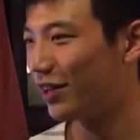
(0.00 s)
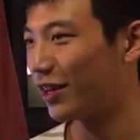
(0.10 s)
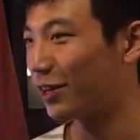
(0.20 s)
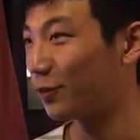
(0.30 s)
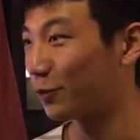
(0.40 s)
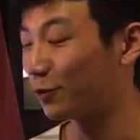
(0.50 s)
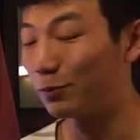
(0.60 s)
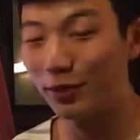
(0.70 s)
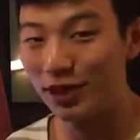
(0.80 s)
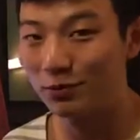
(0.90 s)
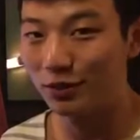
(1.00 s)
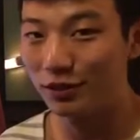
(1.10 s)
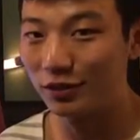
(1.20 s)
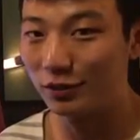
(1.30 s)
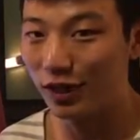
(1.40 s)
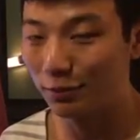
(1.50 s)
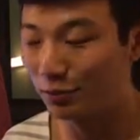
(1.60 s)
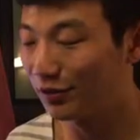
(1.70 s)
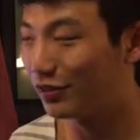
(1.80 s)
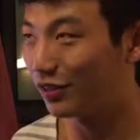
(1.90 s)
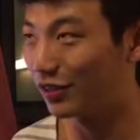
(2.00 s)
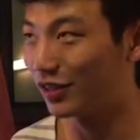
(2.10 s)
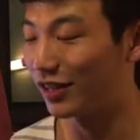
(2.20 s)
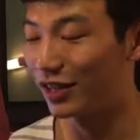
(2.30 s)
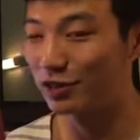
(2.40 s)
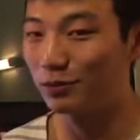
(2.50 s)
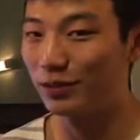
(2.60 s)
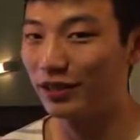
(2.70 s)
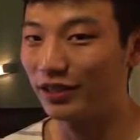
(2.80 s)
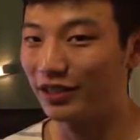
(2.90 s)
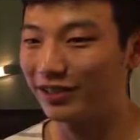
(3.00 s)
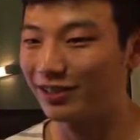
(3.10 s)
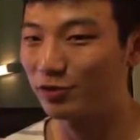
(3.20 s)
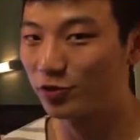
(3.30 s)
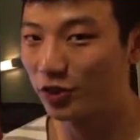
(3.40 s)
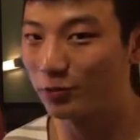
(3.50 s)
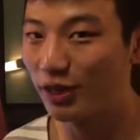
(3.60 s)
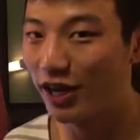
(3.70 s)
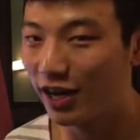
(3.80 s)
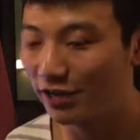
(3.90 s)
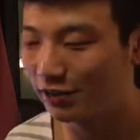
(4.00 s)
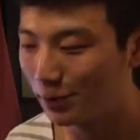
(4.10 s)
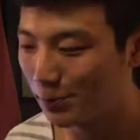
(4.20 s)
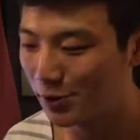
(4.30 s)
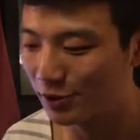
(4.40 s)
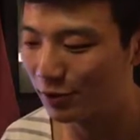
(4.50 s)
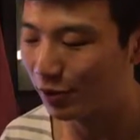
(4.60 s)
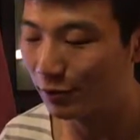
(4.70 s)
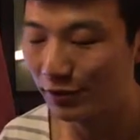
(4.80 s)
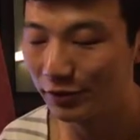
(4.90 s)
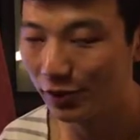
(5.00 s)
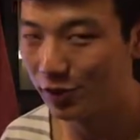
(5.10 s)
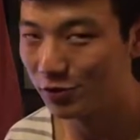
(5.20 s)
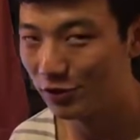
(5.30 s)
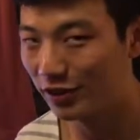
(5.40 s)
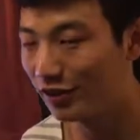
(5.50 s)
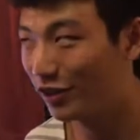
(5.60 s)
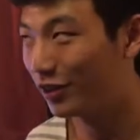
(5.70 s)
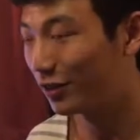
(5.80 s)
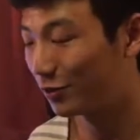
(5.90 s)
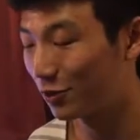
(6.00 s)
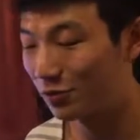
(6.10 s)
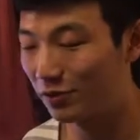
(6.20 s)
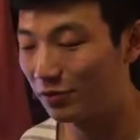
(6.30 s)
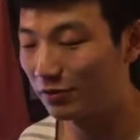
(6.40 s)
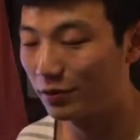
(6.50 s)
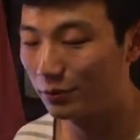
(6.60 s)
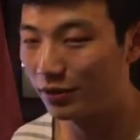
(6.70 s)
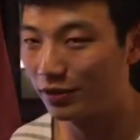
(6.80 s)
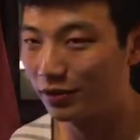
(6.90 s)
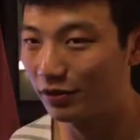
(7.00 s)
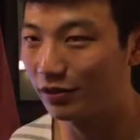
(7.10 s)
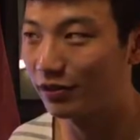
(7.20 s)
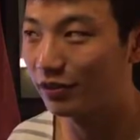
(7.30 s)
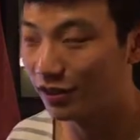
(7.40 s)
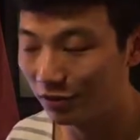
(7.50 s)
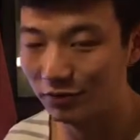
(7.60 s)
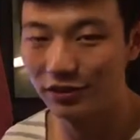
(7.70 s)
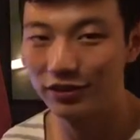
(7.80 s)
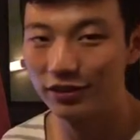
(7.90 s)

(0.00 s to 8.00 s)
In order for plasma to happen, it has to be in an extremely high temperature, around 100 to 150 million Kelvin.